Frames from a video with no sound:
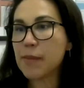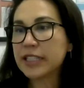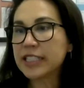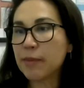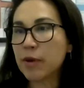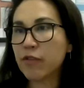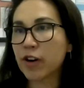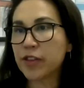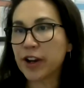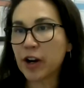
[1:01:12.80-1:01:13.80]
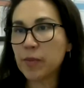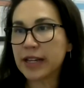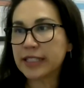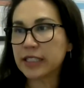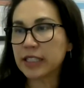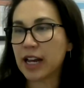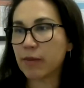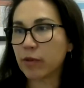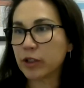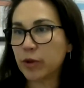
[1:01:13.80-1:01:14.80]
mean, some of our therapists,
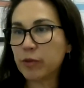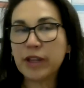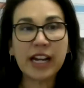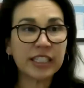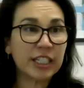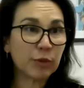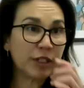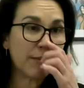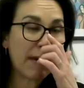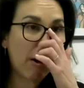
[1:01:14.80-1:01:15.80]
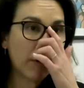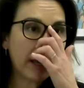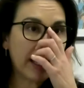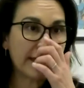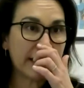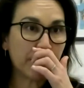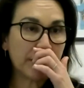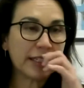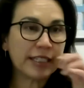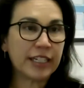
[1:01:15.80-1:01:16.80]
because we actually just went to Maui and did a
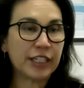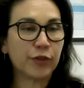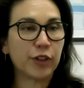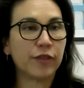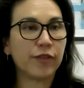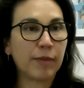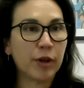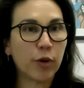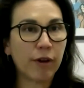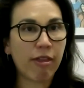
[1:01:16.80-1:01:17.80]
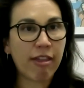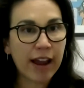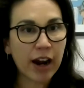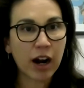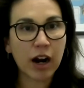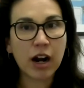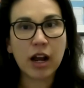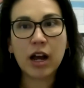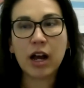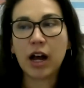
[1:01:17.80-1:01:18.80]
presentation for the family court there.
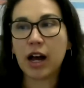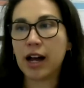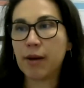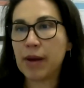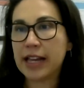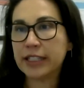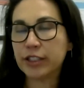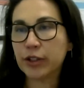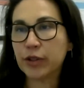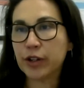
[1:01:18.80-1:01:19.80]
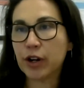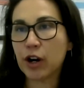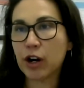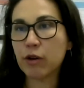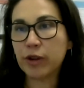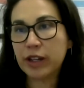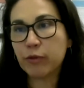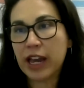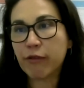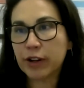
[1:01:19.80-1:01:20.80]
And so
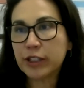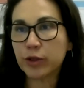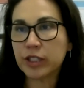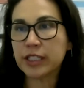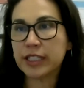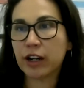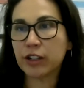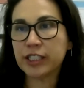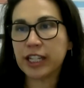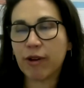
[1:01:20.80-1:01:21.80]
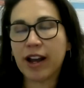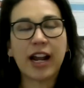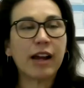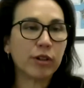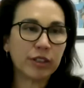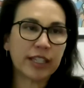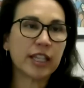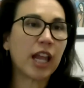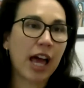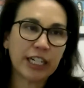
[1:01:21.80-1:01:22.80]
we have resources that are statewide. I will say the
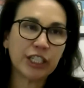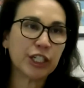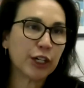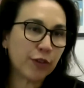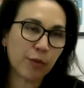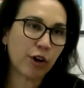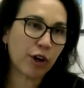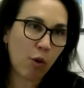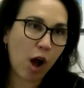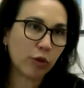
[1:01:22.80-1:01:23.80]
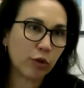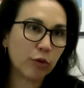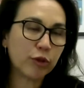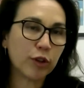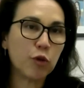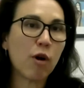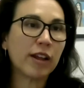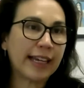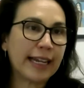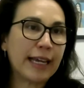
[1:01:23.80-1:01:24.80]
lion's share of them are on Oahu. So if you want
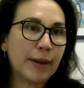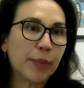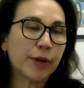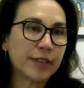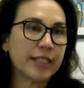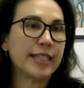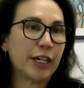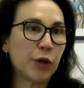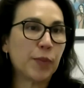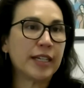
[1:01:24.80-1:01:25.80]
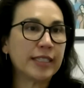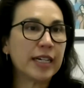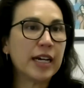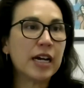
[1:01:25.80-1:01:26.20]
like an in-person therapist